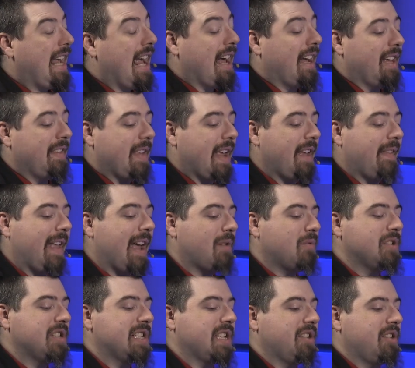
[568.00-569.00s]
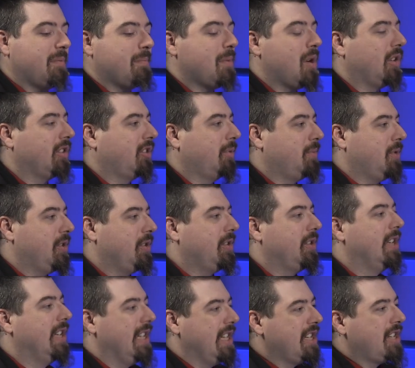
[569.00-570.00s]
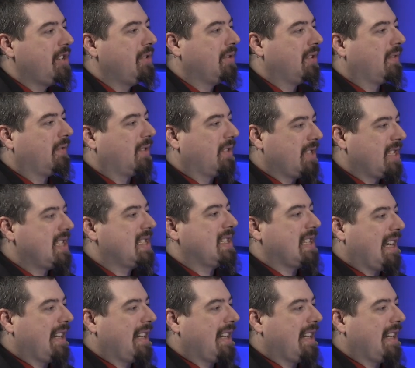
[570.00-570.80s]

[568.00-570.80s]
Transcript: Yeah, and that was in the multiple universe